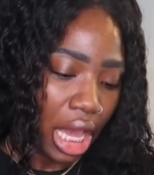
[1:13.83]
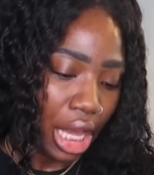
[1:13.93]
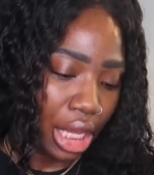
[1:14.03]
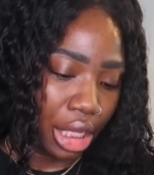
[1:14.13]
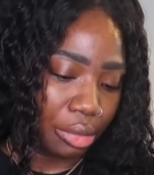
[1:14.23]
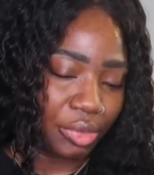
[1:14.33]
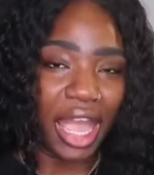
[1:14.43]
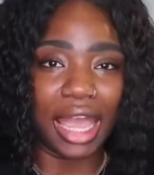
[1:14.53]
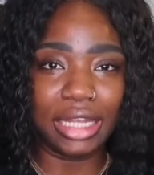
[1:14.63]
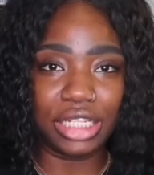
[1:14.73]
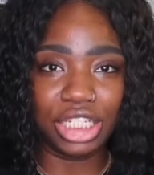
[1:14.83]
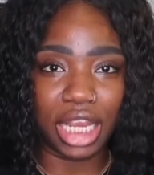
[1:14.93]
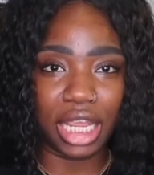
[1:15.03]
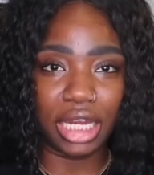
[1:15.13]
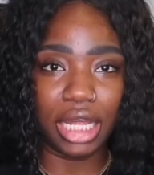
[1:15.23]
I got the
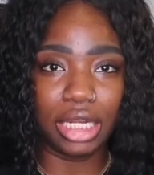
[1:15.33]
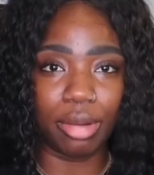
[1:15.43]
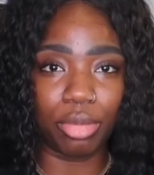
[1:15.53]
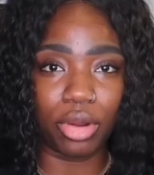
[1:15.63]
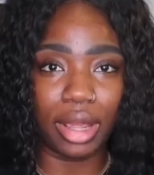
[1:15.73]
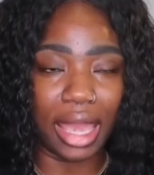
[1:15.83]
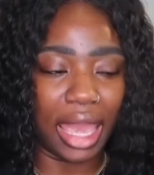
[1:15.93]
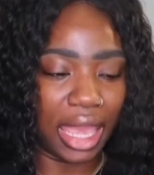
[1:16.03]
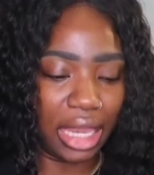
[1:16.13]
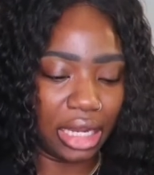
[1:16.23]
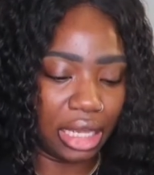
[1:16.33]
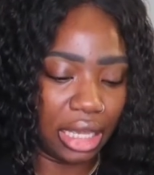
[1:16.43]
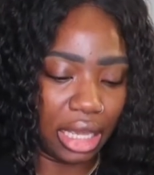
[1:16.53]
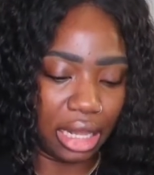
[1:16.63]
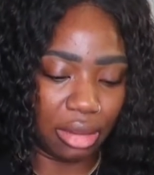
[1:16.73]
shade number 8,
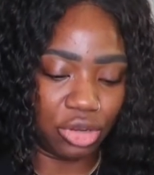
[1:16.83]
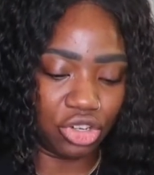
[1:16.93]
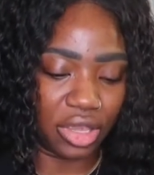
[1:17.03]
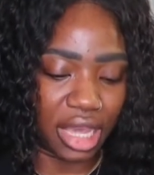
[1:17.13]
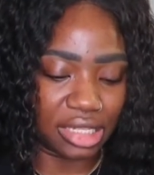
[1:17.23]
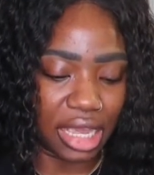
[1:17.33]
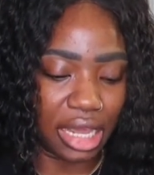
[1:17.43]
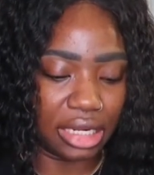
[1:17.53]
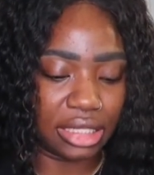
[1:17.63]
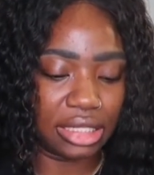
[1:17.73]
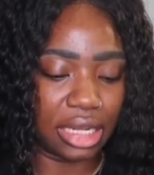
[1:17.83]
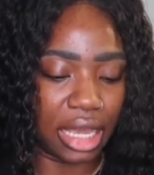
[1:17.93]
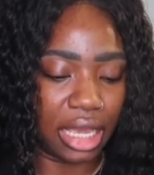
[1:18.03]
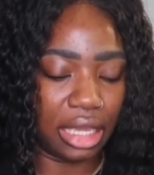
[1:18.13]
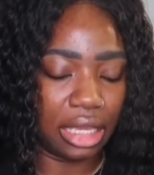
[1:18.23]
and let me show you guys how it looks
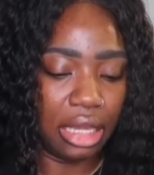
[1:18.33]
like.